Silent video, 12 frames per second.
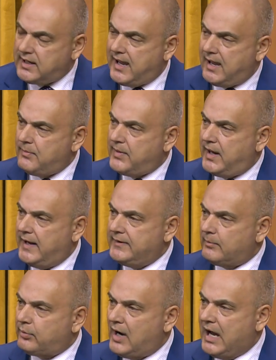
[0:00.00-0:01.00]
campaign,
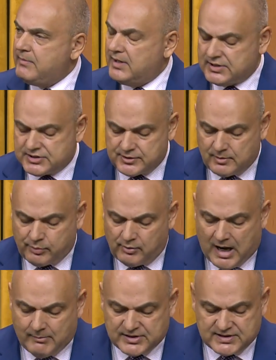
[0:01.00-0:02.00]
the Prime Minister
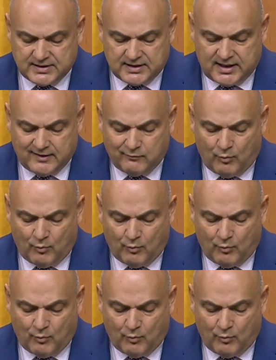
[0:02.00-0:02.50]
promised to give